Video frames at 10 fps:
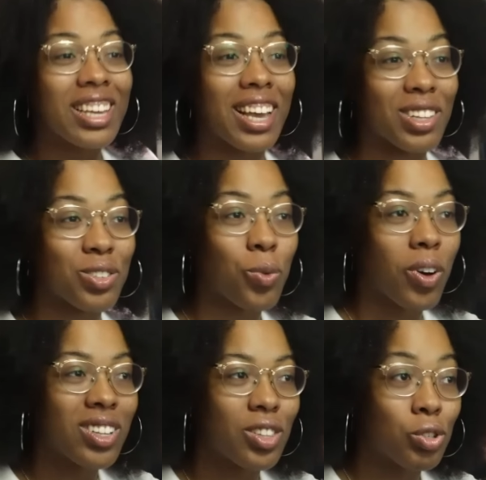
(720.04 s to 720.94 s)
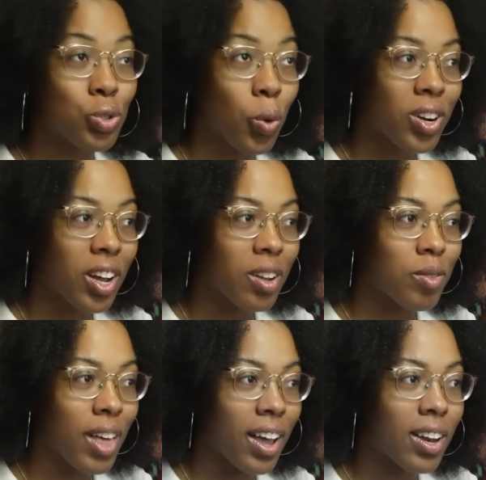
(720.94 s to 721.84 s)
like Geto wanted the shortcut
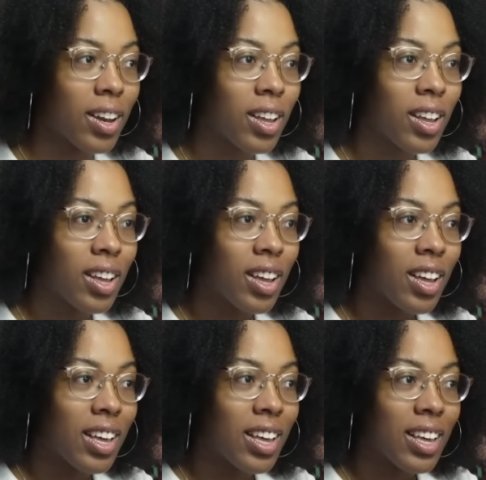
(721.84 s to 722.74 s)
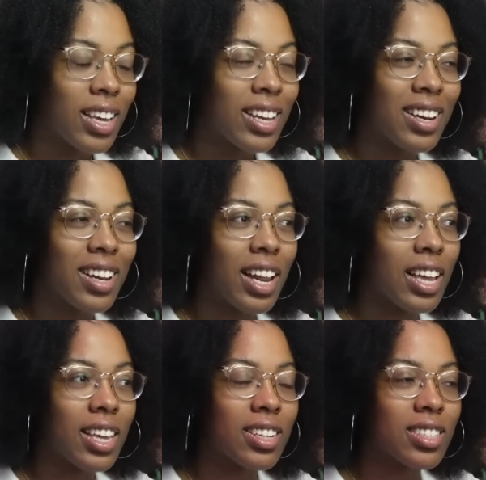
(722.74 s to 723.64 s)
of that. He didn't
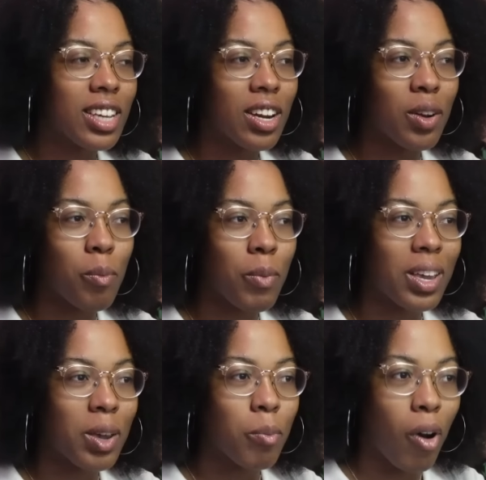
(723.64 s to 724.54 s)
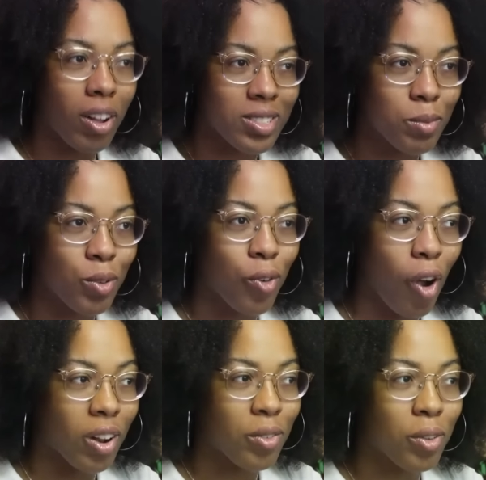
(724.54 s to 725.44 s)
like he doesn't care to make it possible for
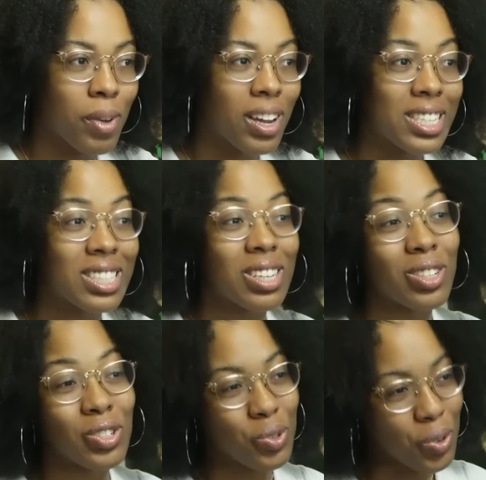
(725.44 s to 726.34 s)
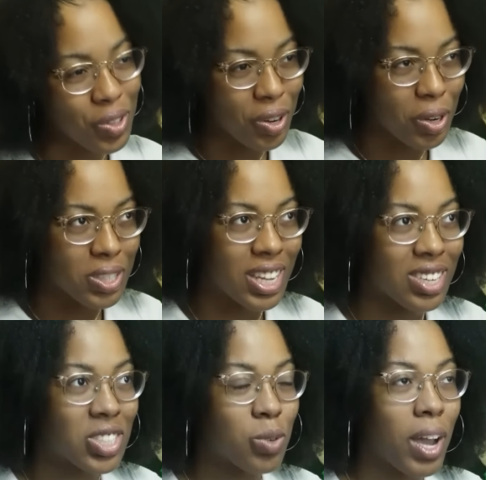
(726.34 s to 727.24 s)
all of humanity to control their cursed
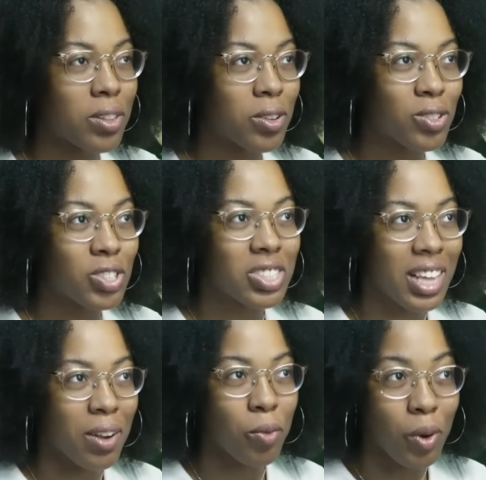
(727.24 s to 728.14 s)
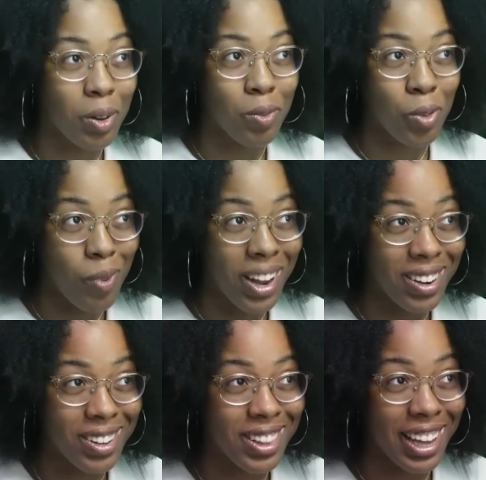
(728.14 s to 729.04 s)
energy, rather he'll just get rid of
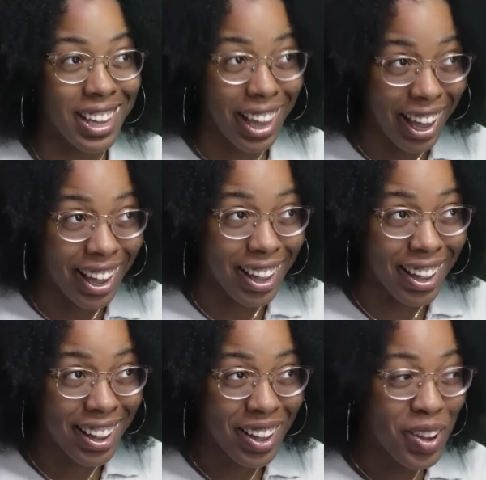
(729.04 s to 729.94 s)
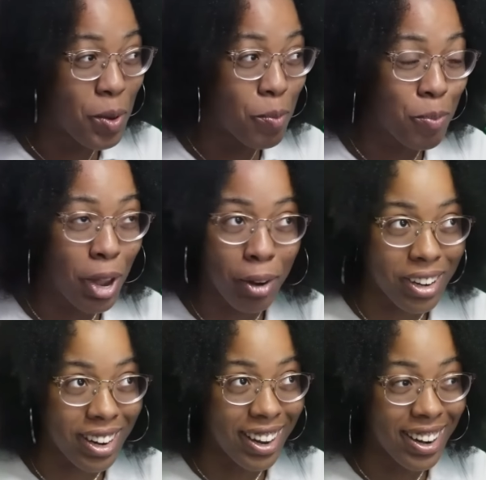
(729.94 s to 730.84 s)
humanity that can't.
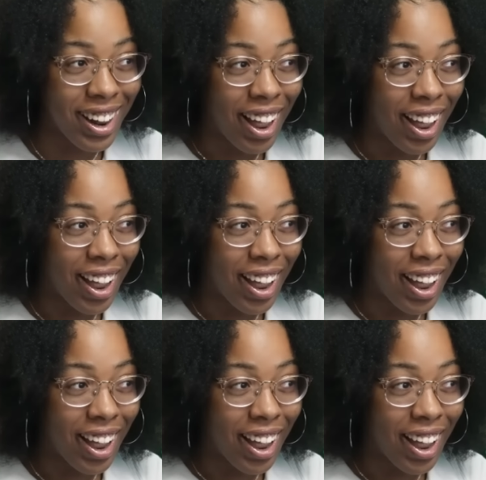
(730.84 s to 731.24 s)
Period.